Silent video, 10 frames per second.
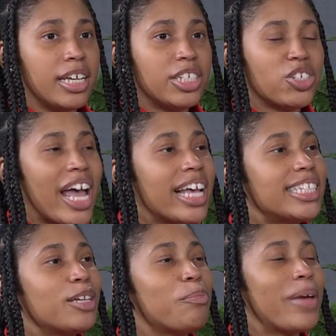trying
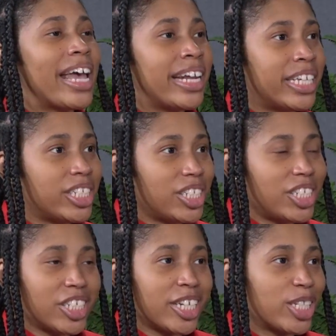to manage
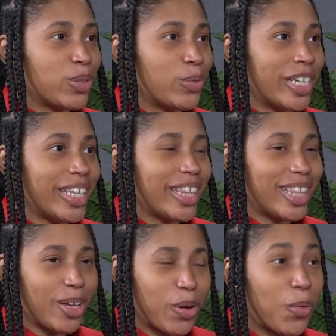just with
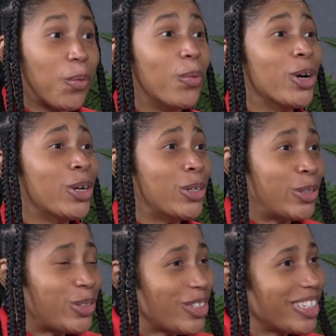
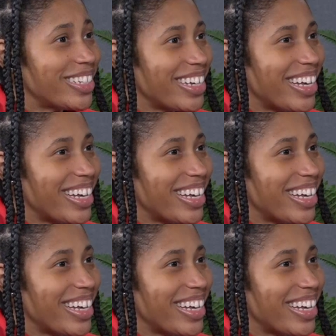words.